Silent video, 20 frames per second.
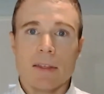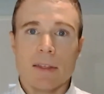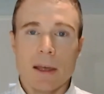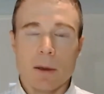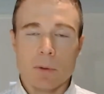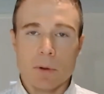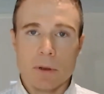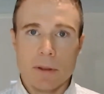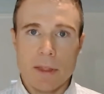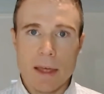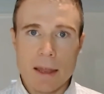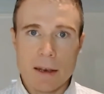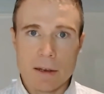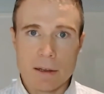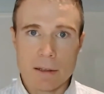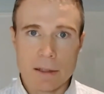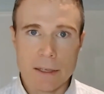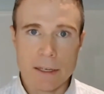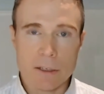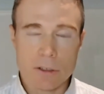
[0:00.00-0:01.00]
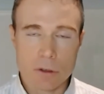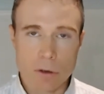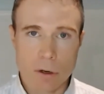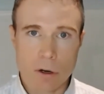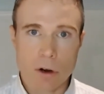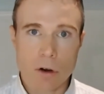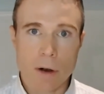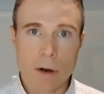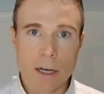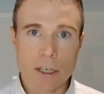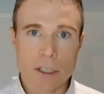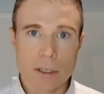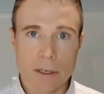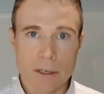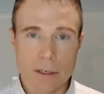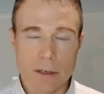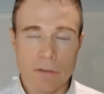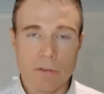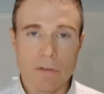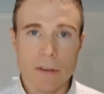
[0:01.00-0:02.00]
that would then lead to a
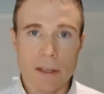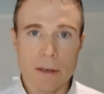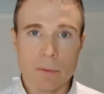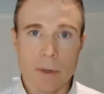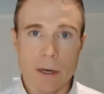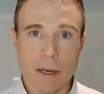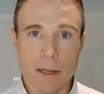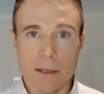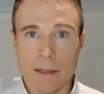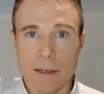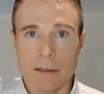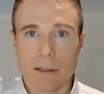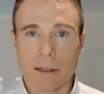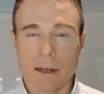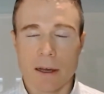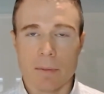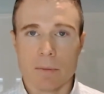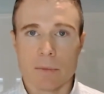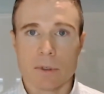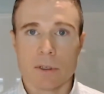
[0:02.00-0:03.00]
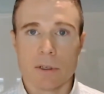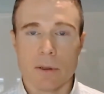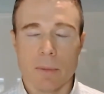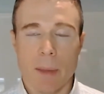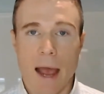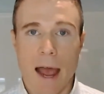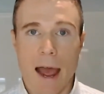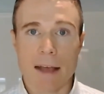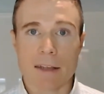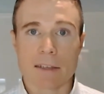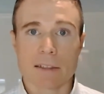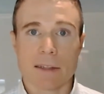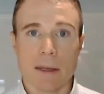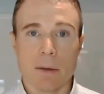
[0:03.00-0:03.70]
crushing defeat when it didn't come to pass.